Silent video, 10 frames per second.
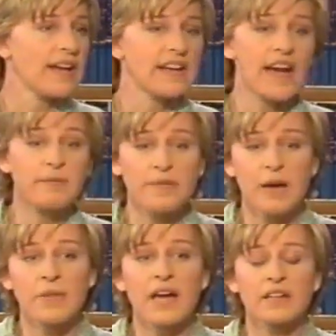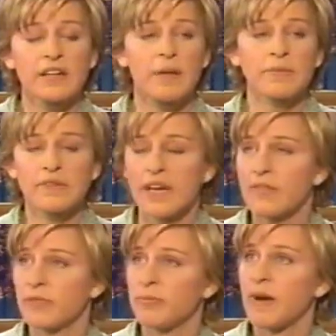and I'm not going
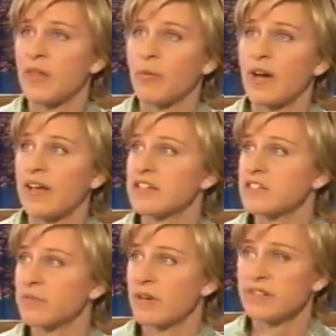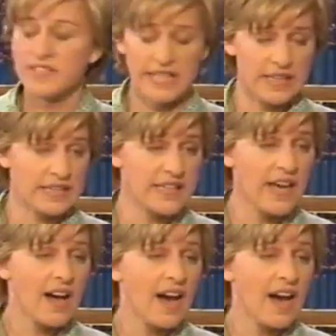to, by the way, I just want to say this.